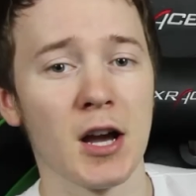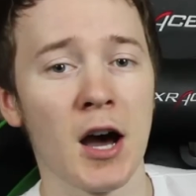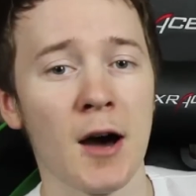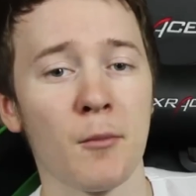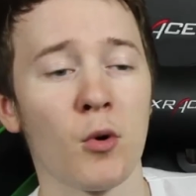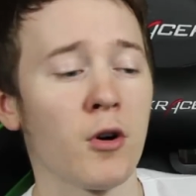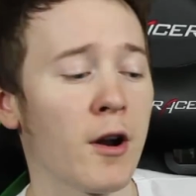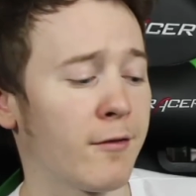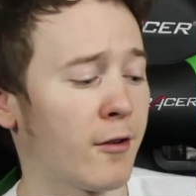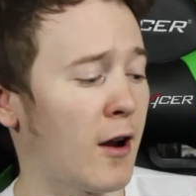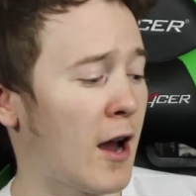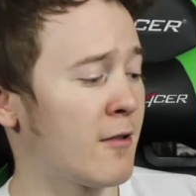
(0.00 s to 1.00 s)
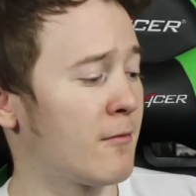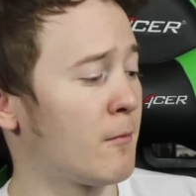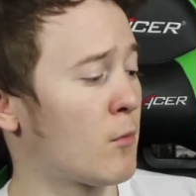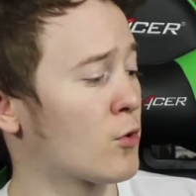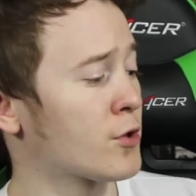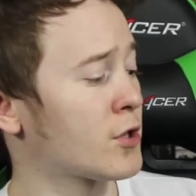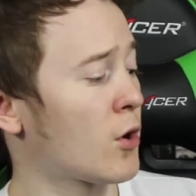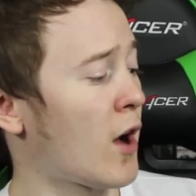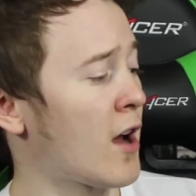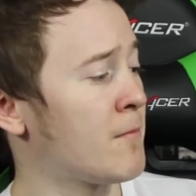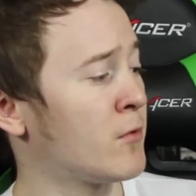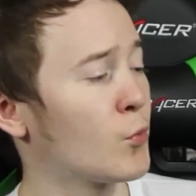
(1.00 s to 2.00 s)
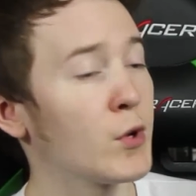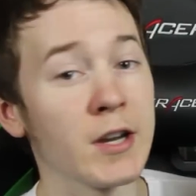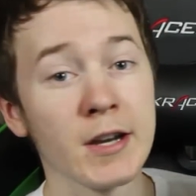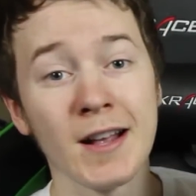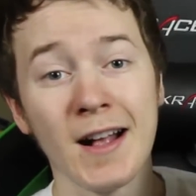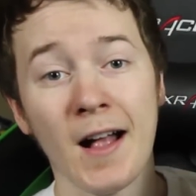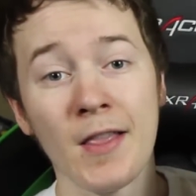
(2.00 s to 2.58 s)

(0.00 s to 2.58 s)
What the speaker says: I've been reading